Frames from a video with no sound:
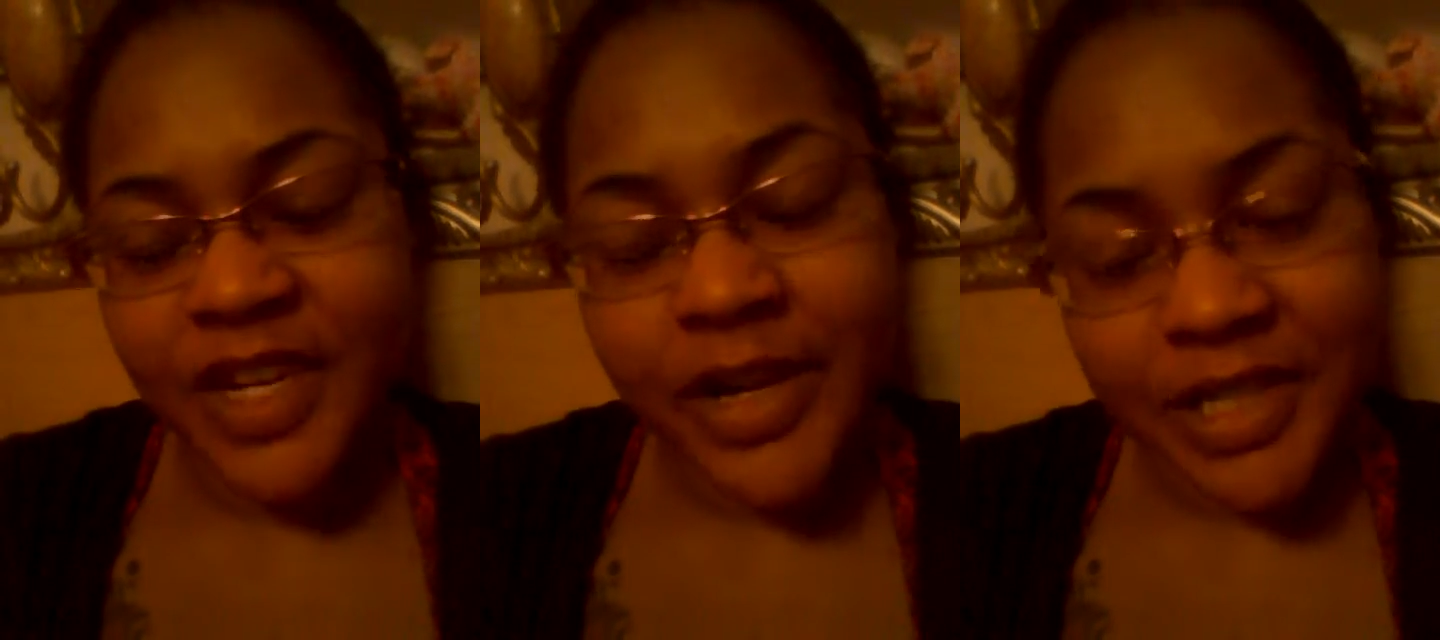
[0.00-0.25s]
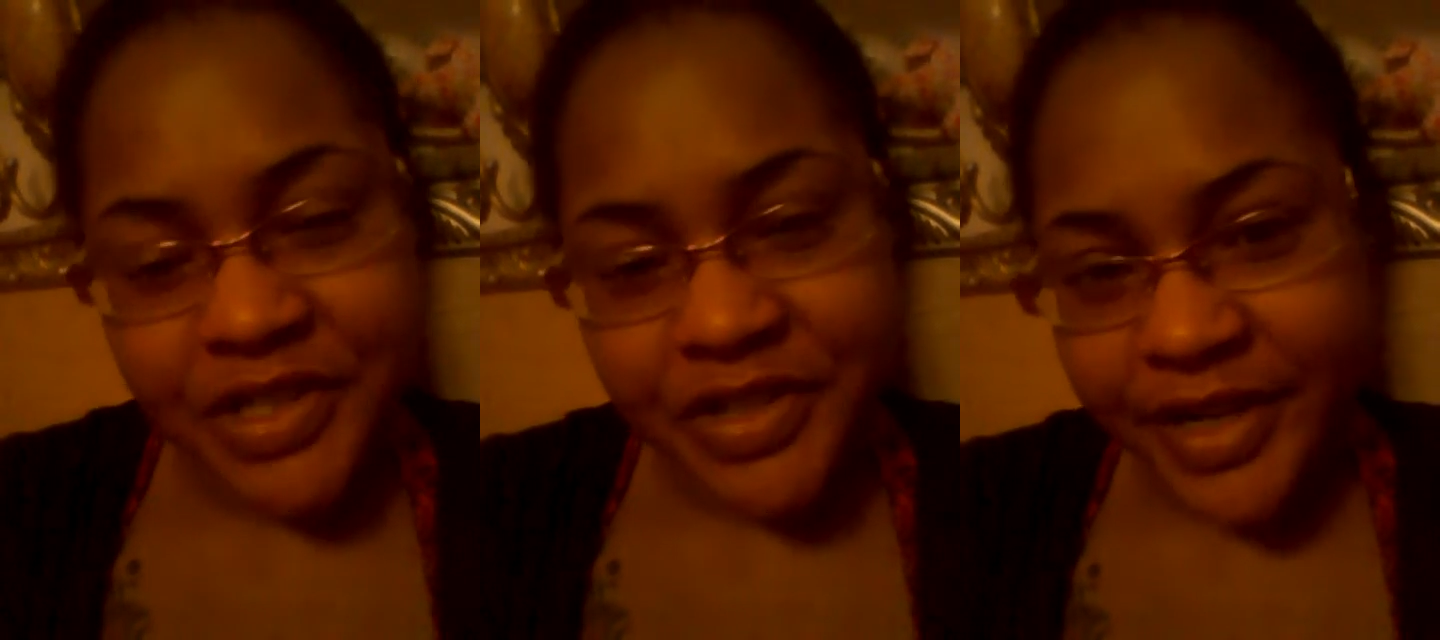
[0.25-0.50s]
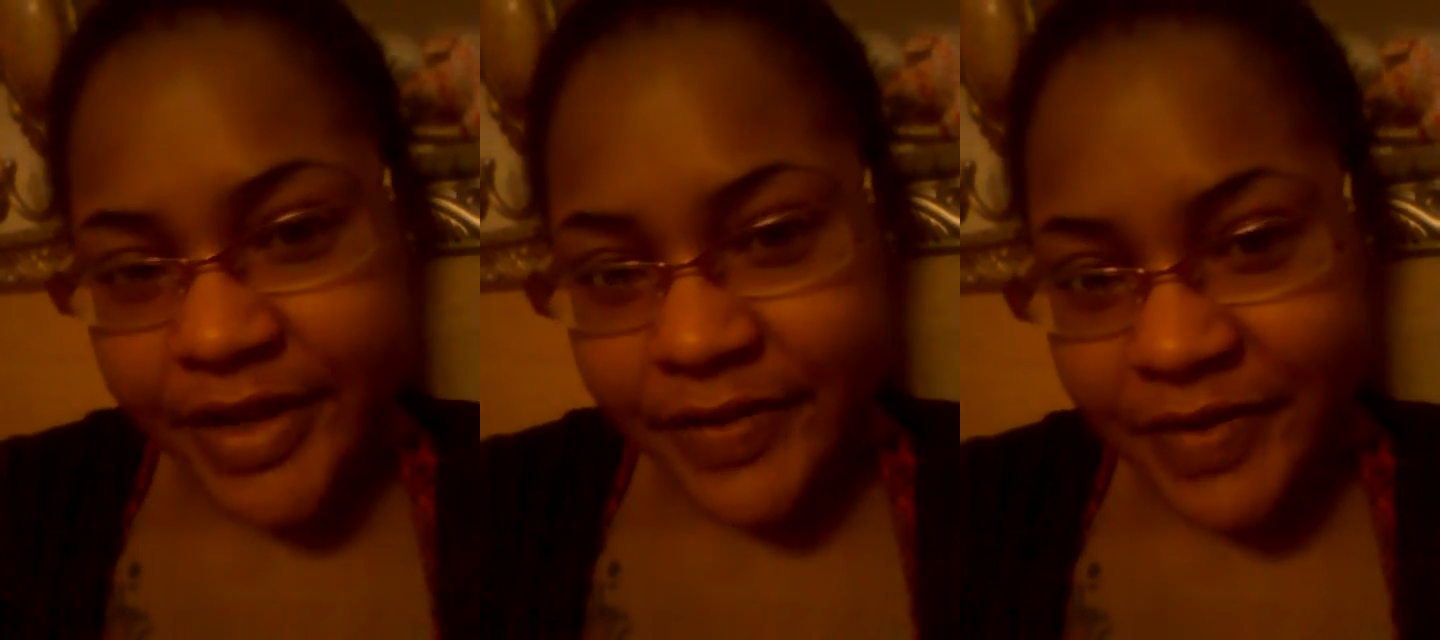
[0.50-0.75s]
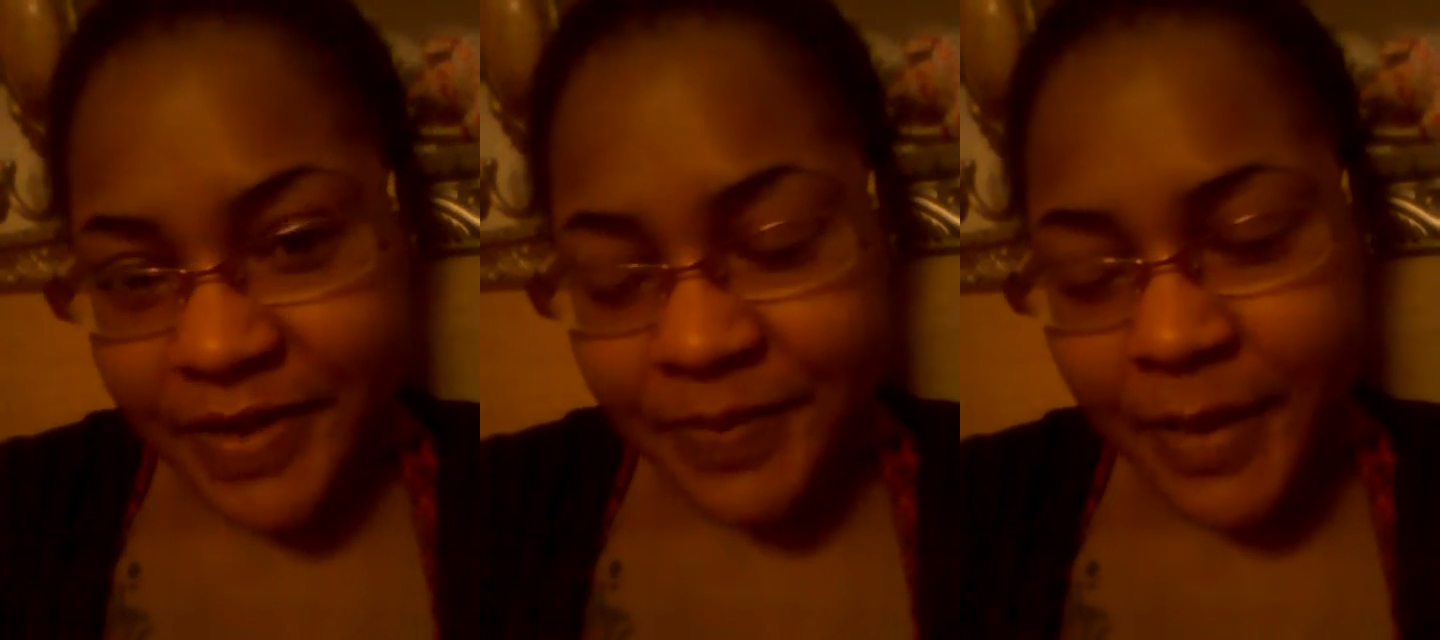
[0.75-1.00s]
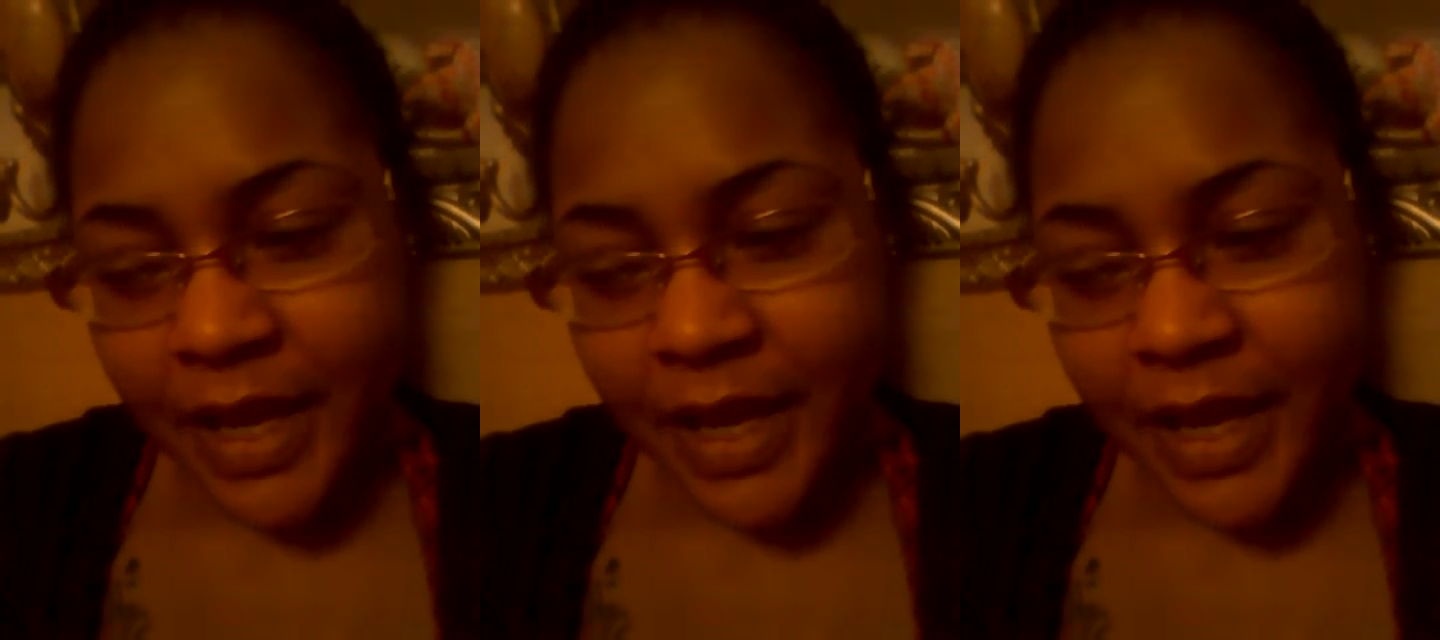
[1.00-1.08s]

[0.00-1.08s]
contrary of it,